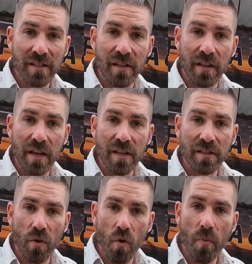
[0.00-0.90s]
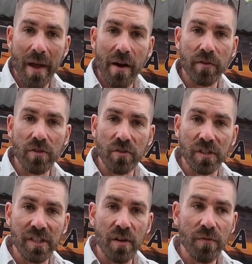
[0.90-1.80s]
that these all power
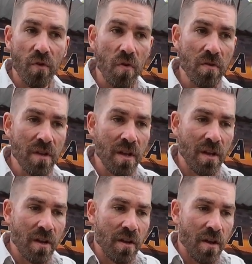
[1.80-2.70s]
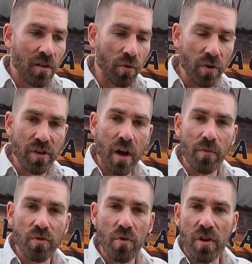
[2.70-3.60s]
units sell for. Lloyd and I
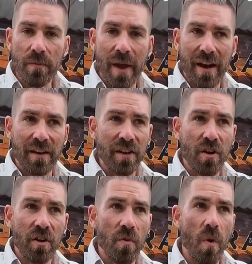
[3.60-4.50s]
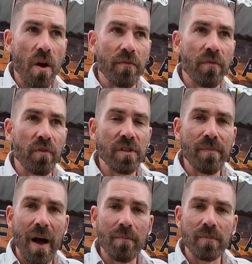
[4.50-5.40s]
were talking about it. He got a quote for his
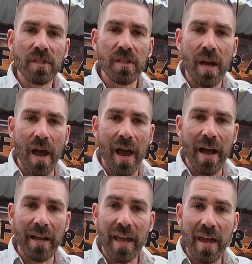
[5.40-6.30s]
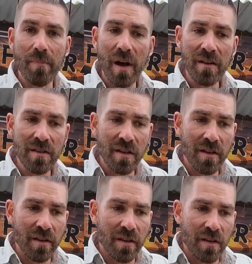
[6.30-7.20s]
mum's camper,
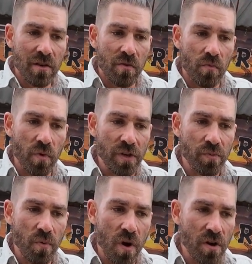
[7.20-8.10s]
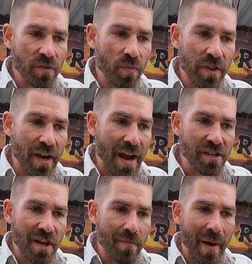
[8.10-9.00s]
which was with an
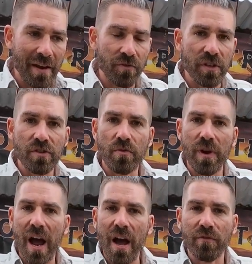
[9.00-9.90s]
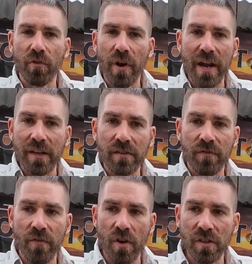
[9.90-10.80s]
AGM battery, 2.5 grand,
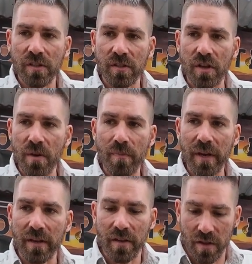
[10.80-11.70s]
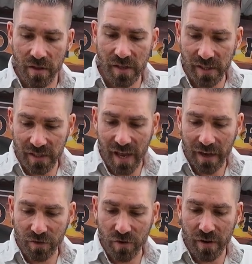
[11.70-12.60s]
versus you can pick this
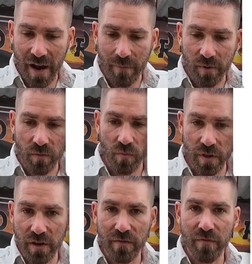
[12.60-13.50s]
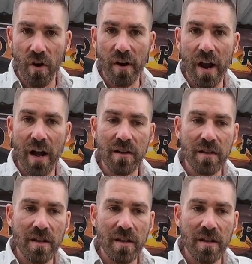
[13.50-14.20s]
exact unit up with an inverter